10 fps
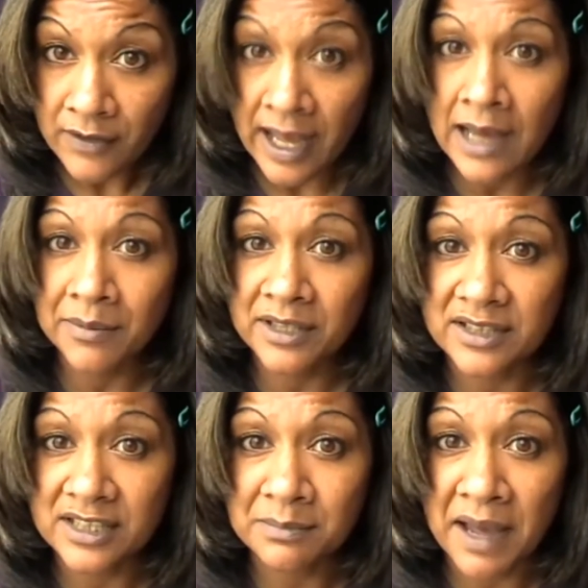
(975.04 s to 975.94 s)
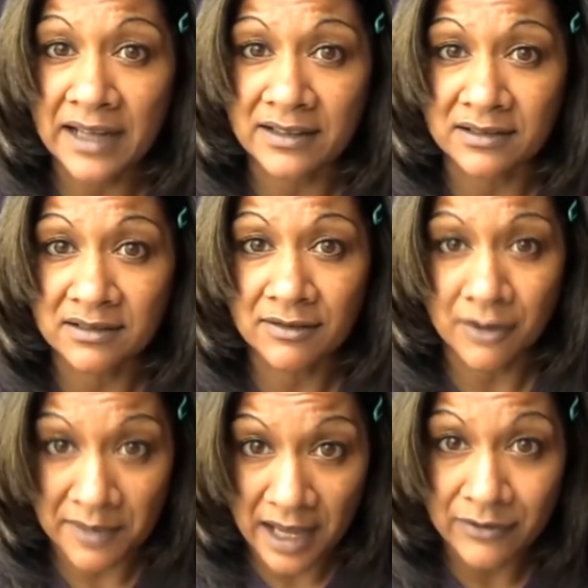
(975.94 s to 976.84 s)
the ambulance man
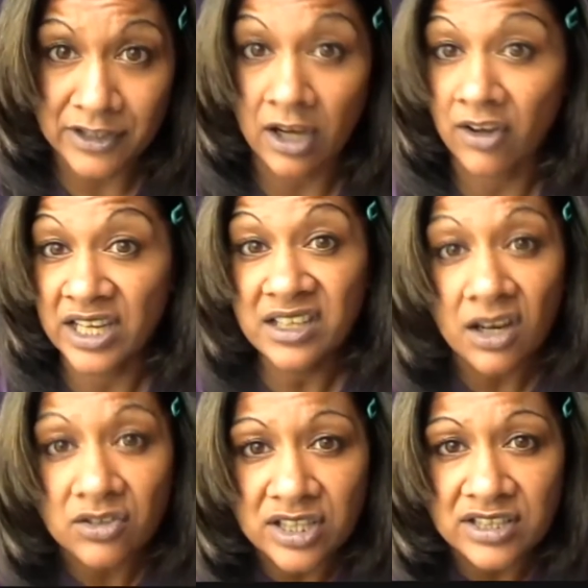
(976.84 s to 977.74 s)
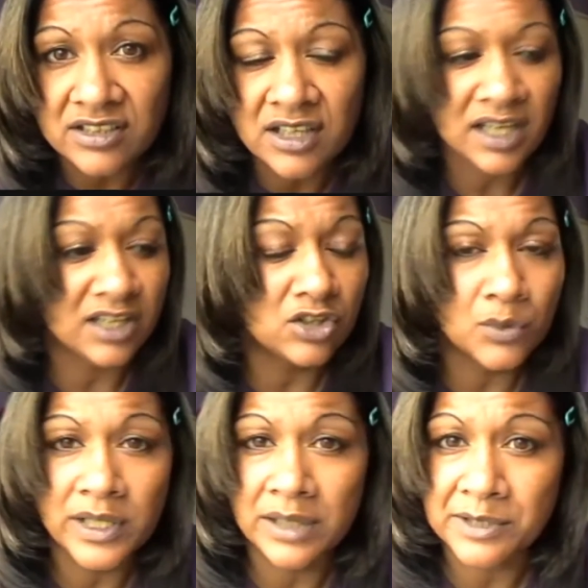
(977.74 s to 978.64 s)
from that video, he noticed, he
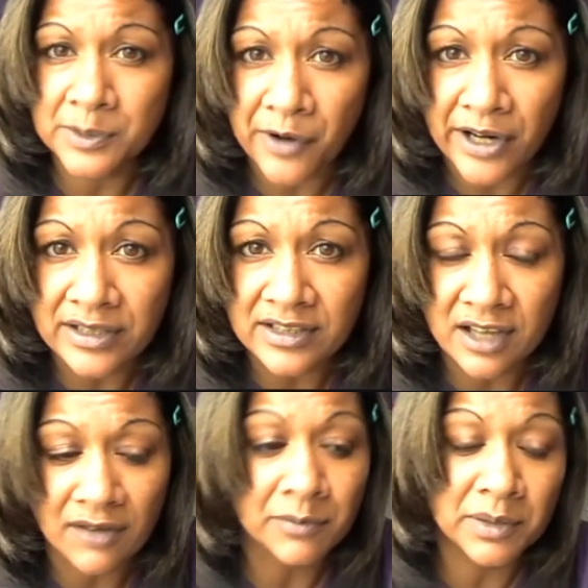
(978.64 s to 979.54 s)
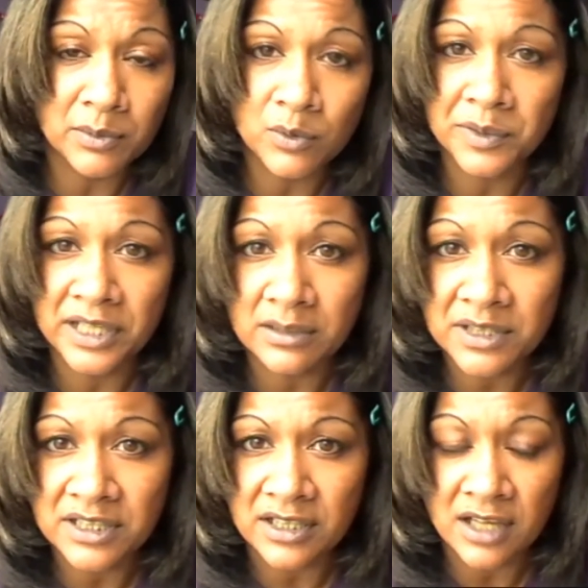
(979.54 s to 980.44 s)
knew when they were spraying the stuff, people were being
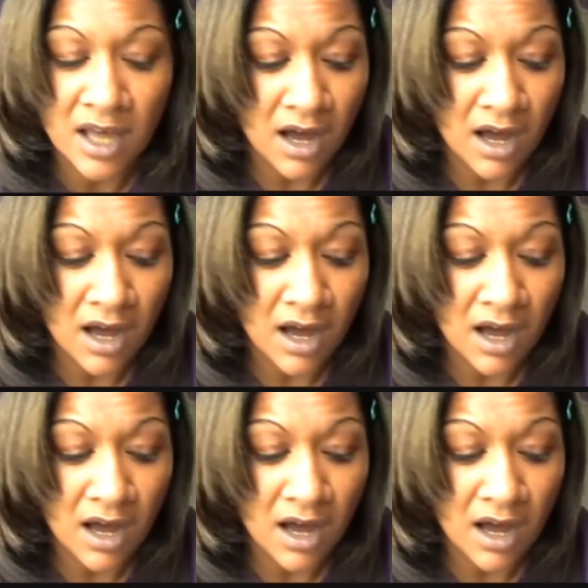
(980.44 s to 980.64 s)
admitted.